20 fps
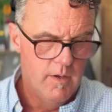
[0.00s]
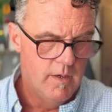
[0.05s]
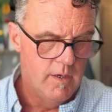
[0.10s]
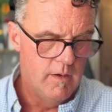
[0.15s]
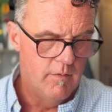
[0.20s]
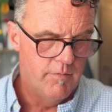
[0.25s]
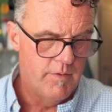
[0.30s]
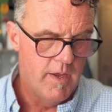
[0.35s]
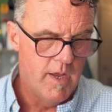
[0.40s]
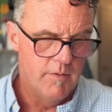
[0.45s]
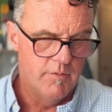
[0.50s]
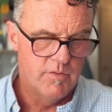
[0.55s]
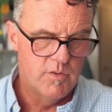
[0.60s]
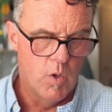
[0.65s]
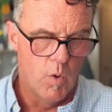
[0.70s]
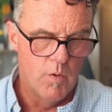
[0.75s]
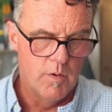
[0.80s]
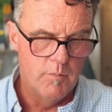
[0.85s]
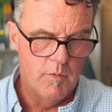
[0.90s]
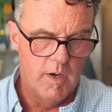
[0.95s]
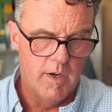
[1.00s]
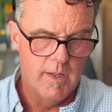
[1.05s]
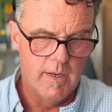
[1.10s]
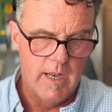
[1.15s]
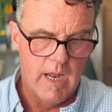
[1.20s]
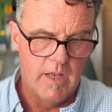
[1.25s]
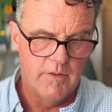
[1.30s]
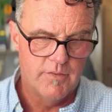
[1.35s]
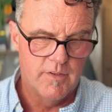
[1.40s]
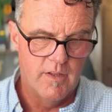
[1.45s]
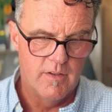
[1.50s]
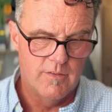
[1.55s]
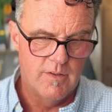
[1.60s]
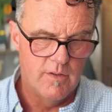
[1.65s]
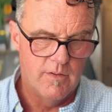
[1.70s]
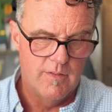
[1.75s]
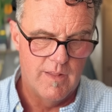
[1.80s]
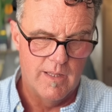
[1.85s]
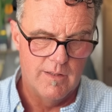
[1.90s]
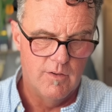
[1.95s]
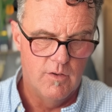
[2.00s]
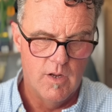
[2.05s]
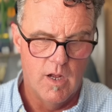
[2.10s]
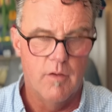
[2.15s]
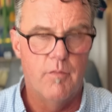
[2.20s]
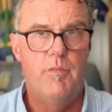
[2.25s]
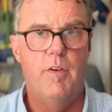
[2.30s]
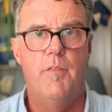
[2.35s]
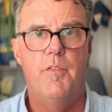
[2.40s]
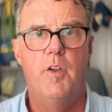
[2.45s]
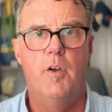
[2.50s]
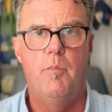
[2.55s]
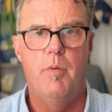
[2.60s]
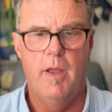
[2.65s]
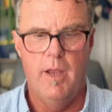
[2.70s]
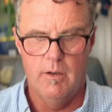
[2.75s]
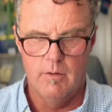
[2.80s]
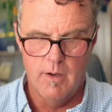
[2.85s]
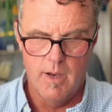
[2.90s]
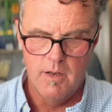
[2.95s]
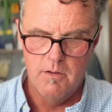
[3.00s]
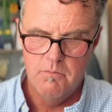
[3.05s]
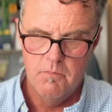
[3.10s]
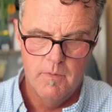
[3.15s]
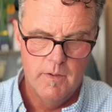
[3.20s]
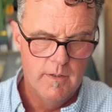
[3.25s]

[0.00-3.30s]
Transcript: If they have stolen money and assets that, that do not fit their pay grade,